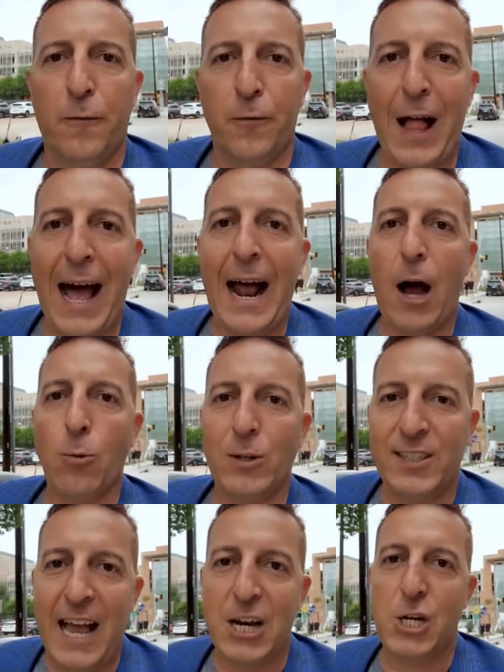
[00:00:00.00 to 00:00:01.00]
flat out
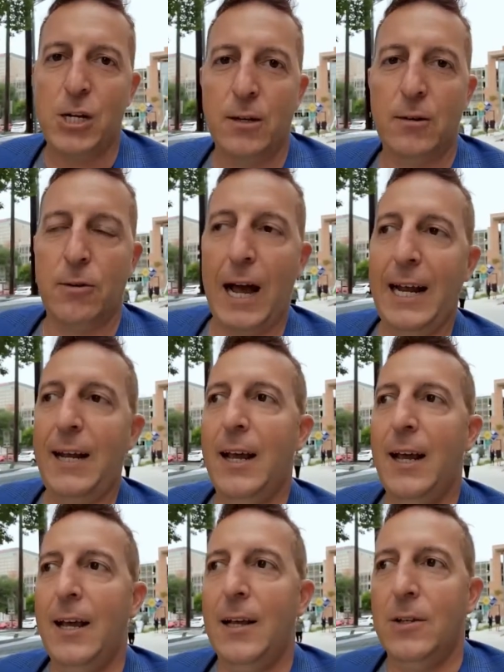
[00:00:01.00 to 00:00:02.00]
recession, right?
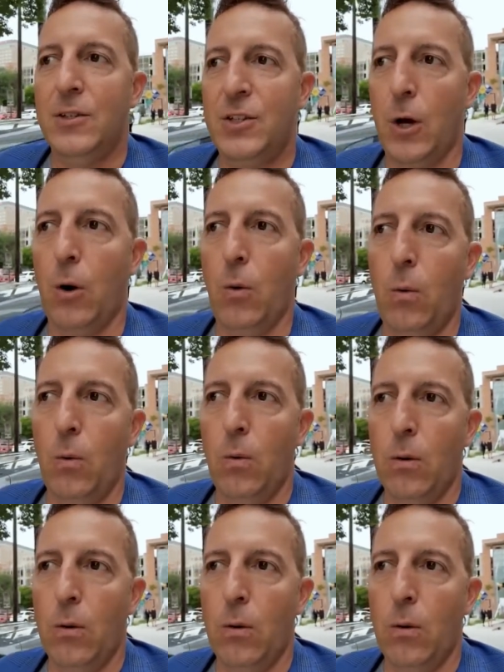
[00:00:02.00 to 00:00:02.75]
So,